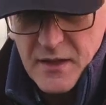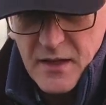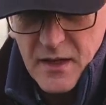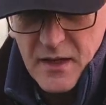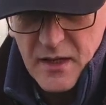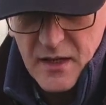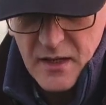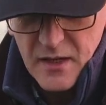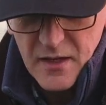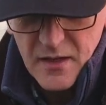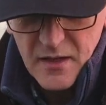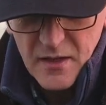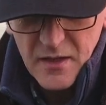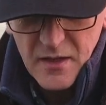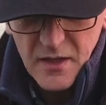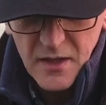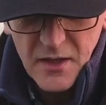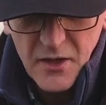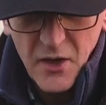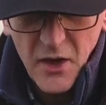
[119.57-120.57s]
are
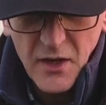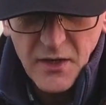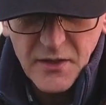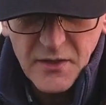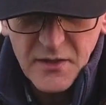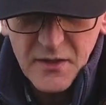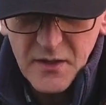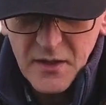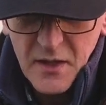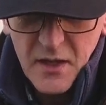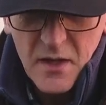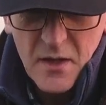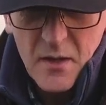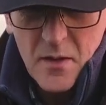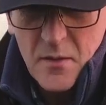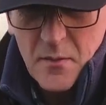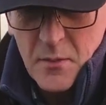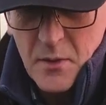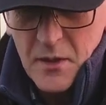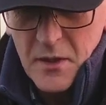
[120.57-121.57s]
nice,
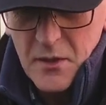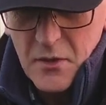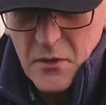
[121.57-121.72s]
but they're